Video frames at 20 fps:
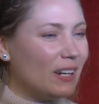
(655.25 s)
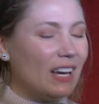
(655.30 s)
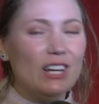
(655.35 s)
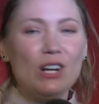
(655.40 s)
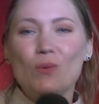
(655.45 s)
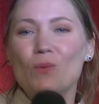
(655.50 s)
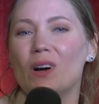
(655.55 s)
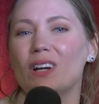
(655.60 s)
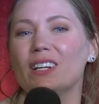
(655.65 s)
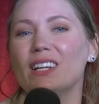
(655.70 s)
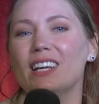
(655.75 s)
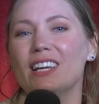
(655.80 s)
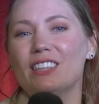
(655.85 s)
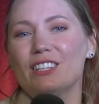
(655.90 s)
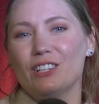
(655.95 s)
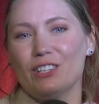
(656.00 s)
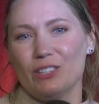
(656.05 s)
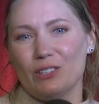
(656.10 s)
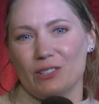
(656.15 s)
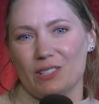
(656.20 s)
I don't want
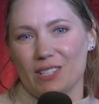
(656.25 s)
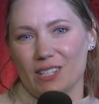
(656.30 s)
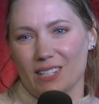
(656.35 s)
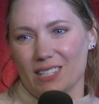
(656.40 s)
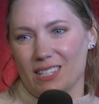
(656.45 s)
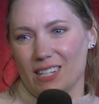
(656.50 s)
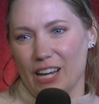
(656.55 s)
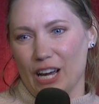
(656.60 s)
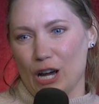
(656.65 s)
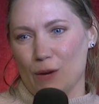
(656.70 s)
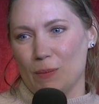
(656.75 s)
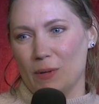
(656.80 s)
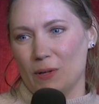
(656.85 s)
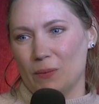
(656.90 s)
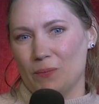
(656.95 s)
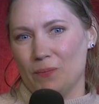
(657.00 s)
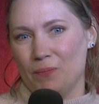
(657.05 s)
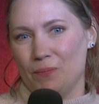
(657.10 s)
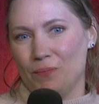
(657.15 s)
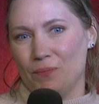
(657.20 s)
either of those things to
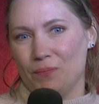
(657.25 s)
happen.